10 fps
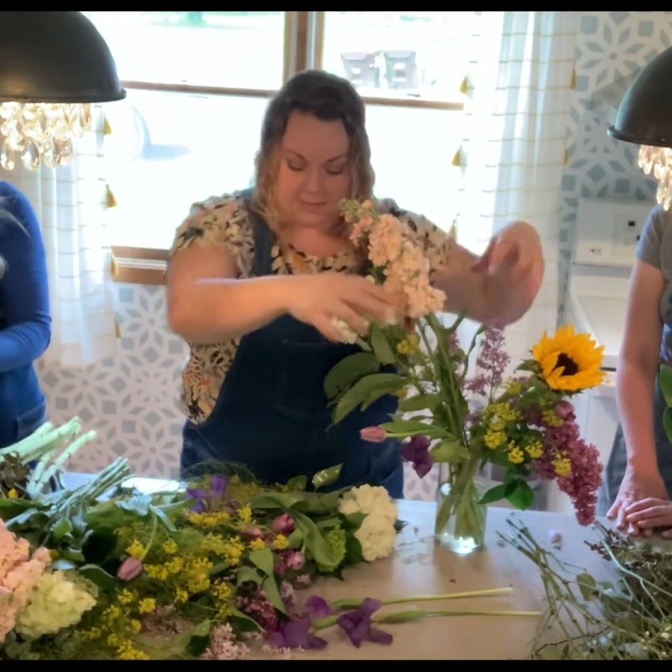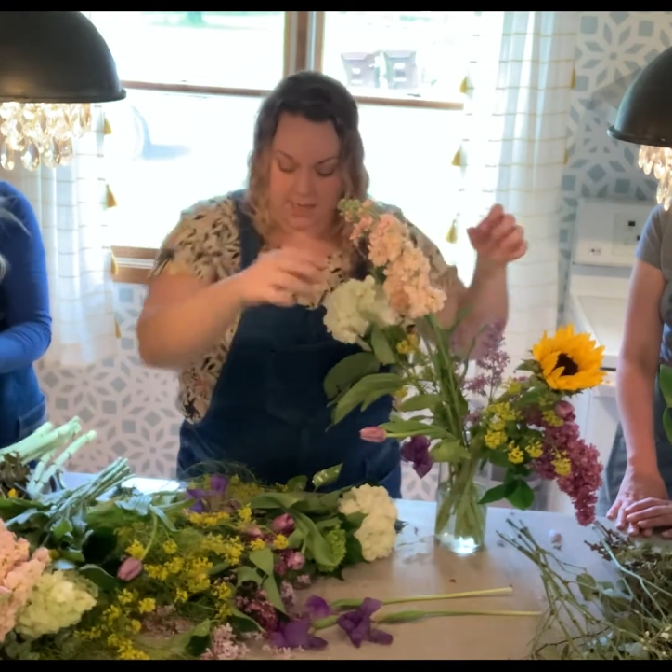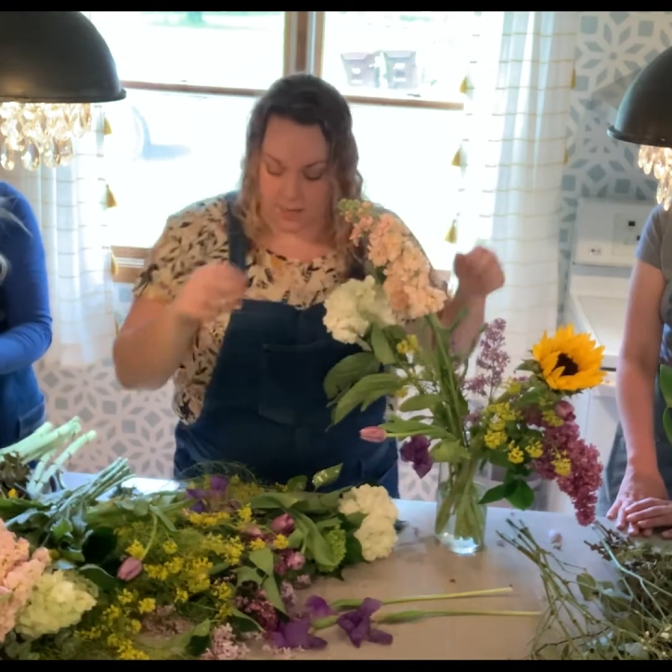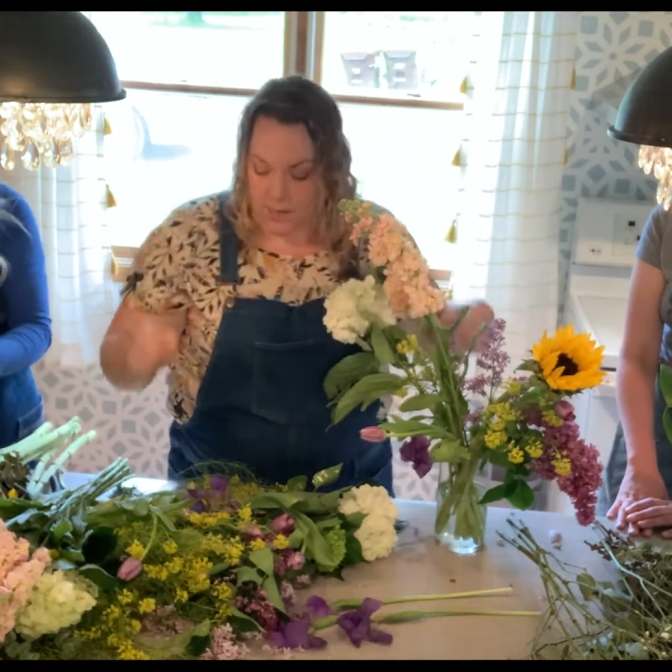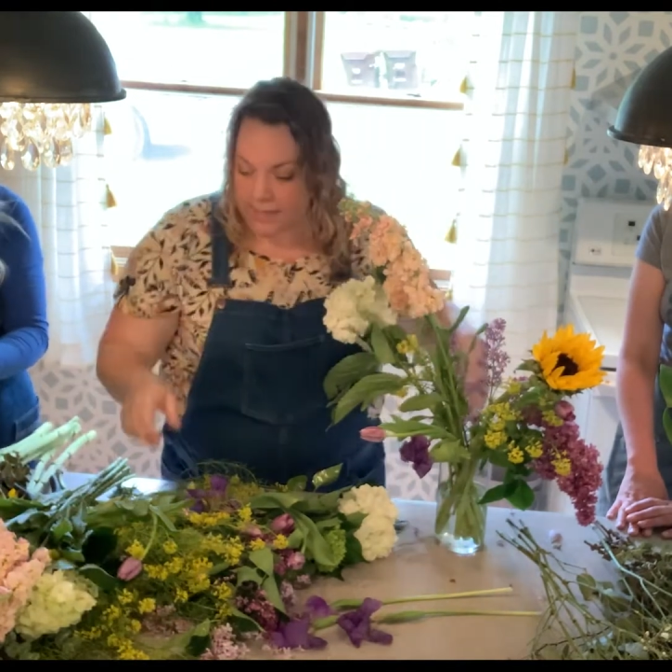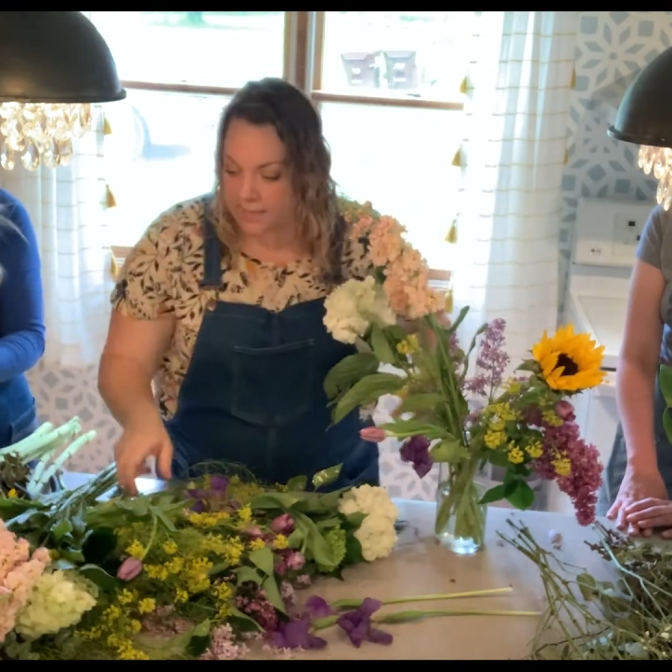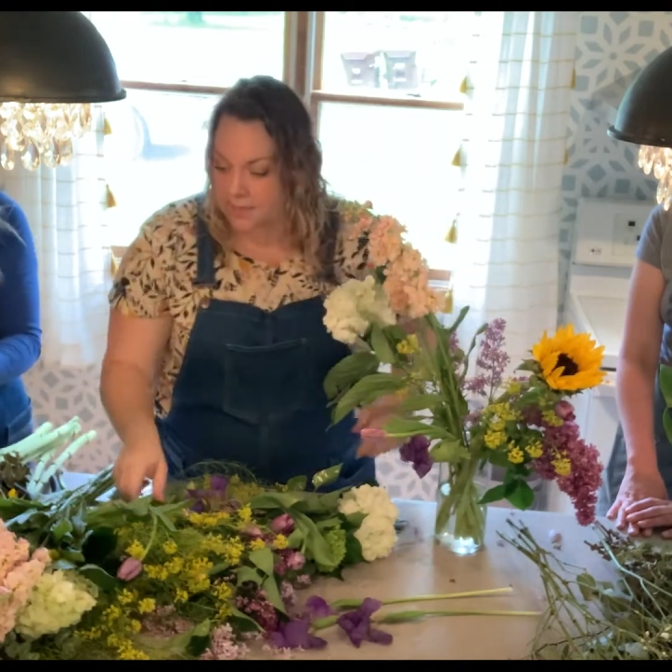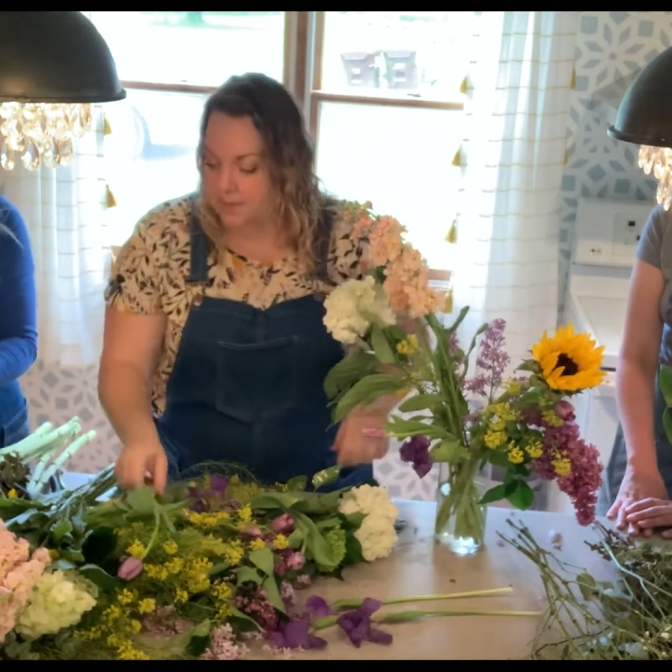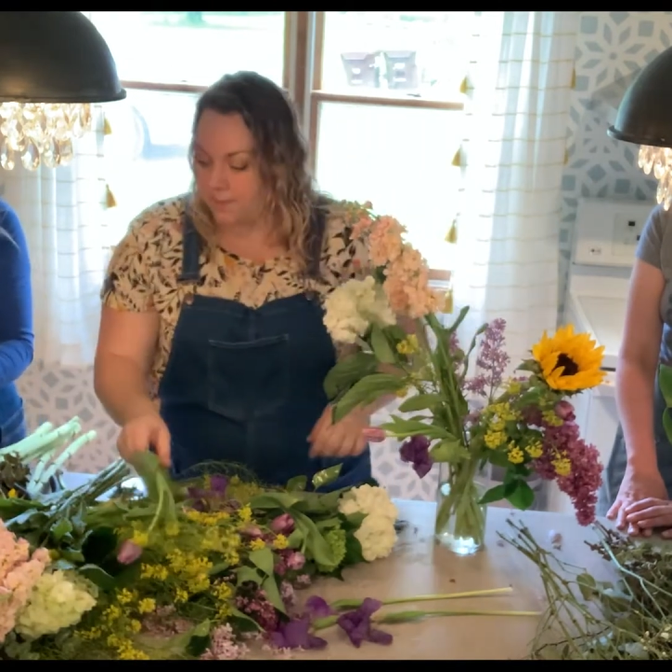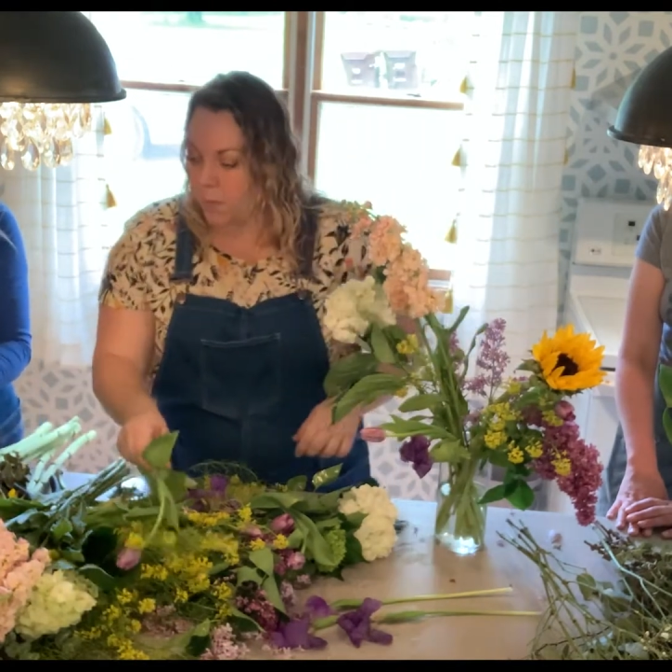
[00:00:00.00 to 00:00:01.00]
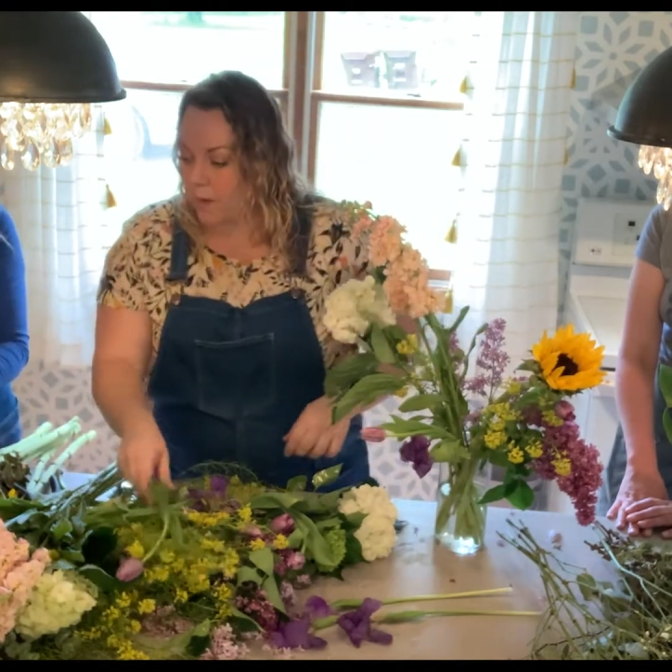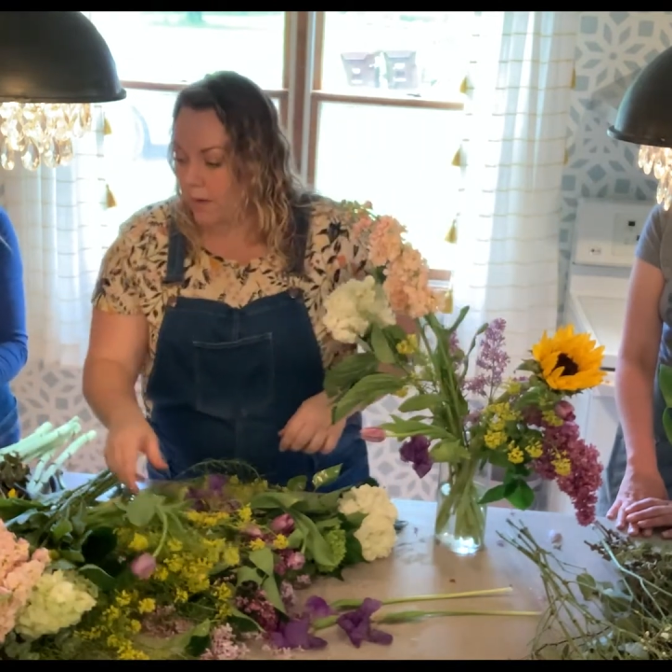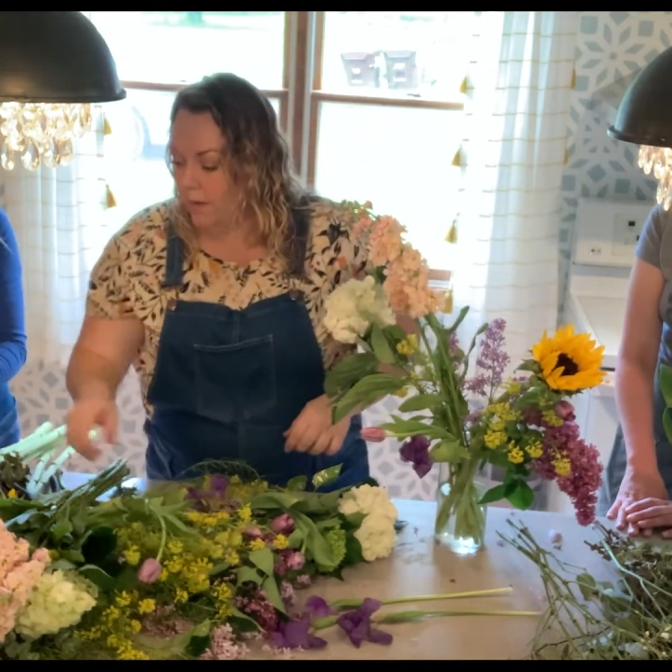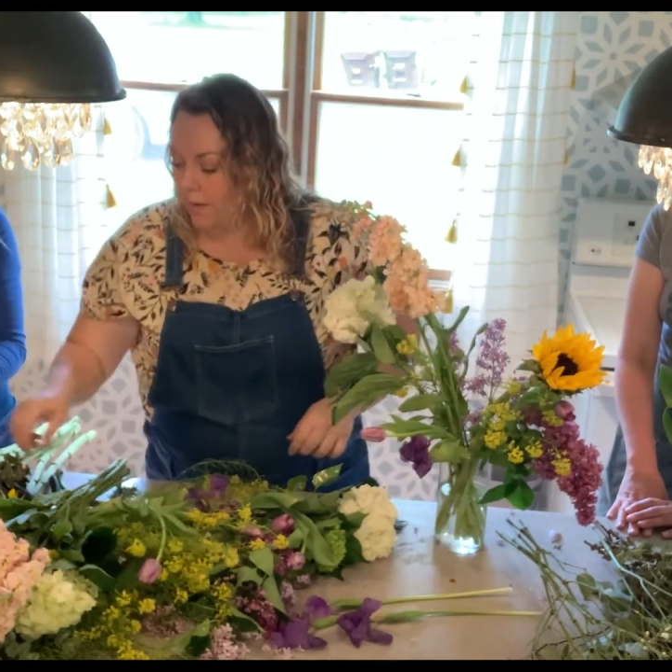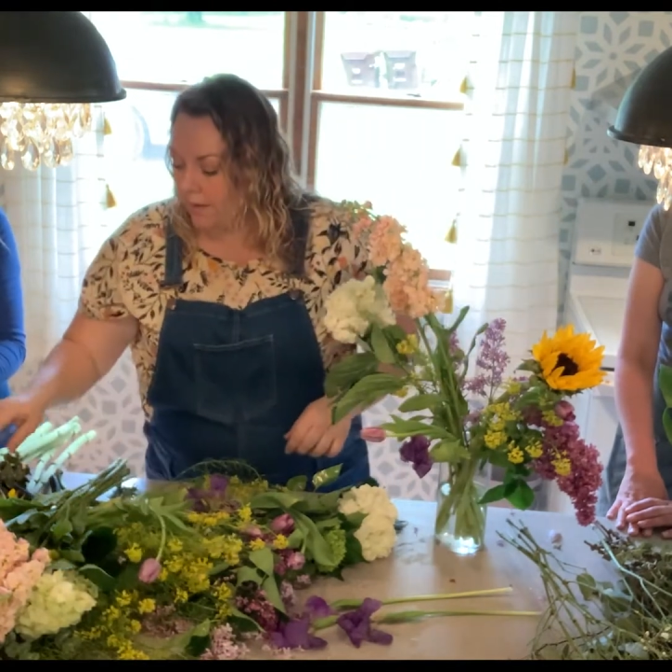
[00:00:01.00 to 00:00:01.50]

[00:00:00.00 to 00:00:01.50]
area some more.